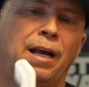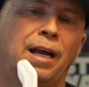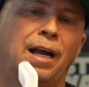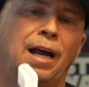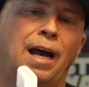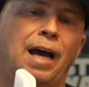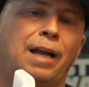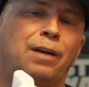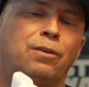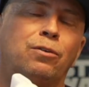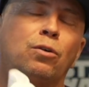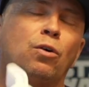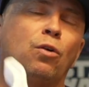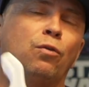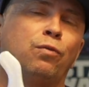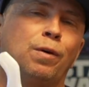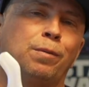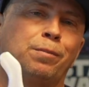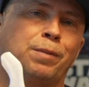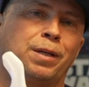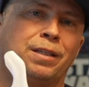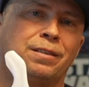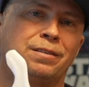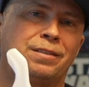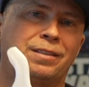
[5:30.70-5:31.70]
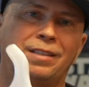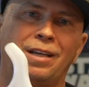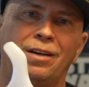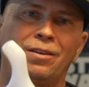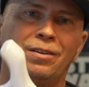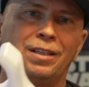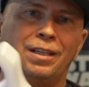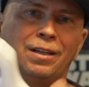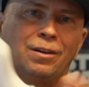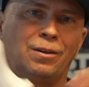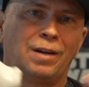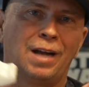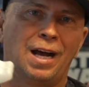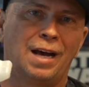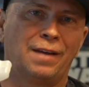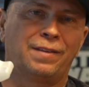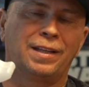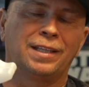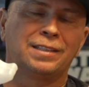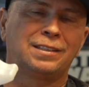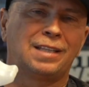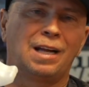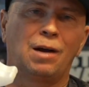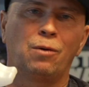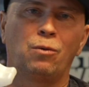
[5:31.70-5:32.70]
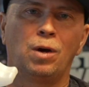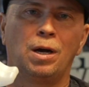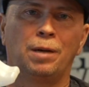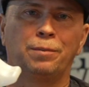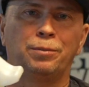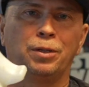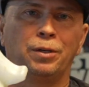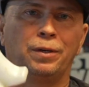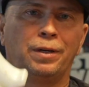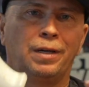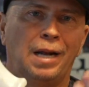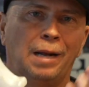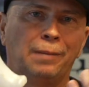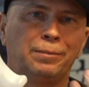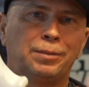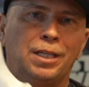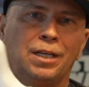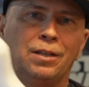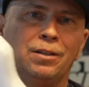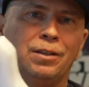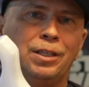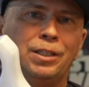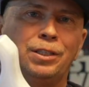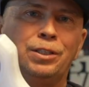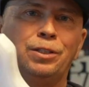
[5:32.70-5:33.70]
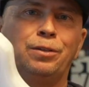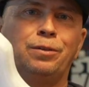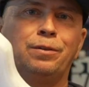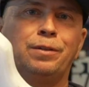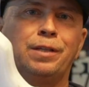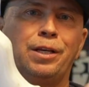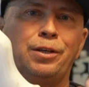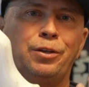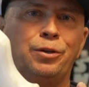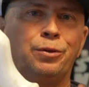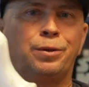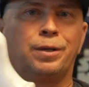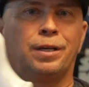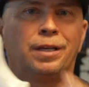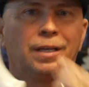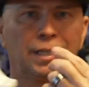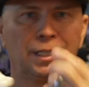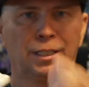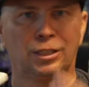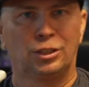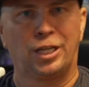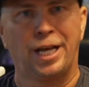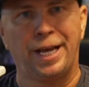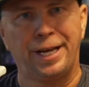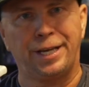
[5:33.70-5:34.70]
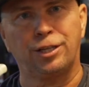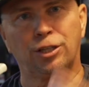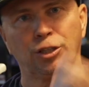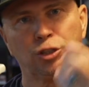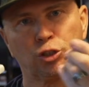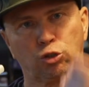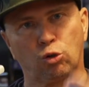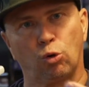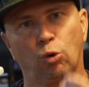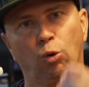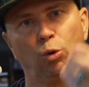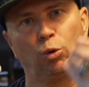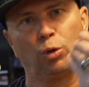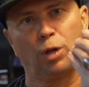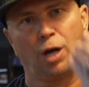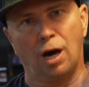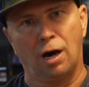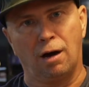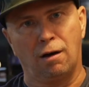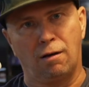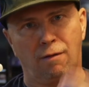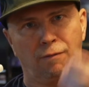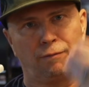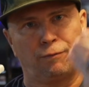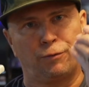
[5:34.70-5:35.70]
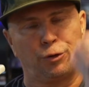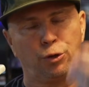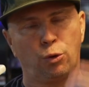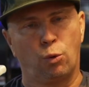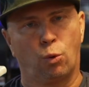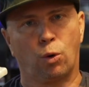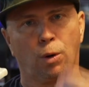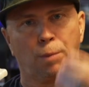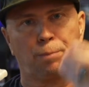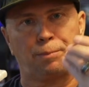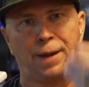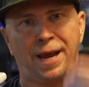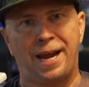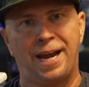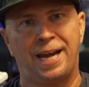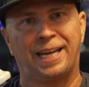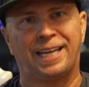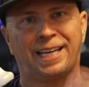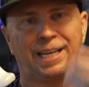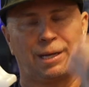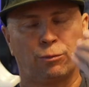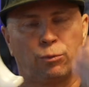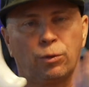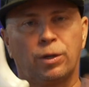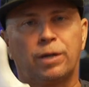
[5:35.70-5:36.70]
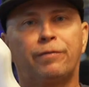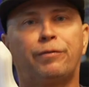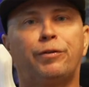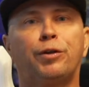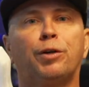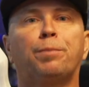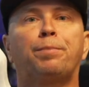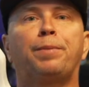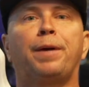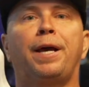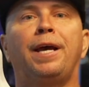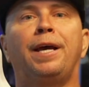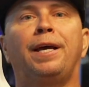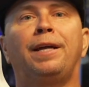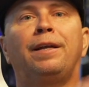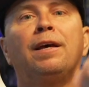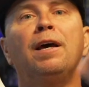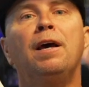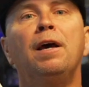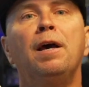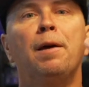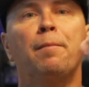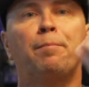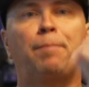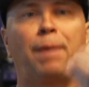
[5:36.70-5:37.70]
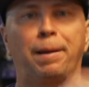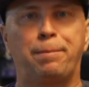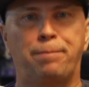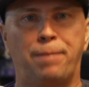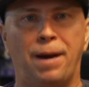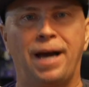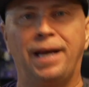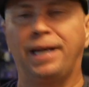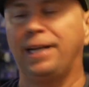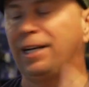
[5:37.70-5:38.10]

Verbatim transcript: don't know if I'm going to sell it or not. That's not why I'm doing it. I'm telling you that you can take control of your pain, get rid of your pain by buying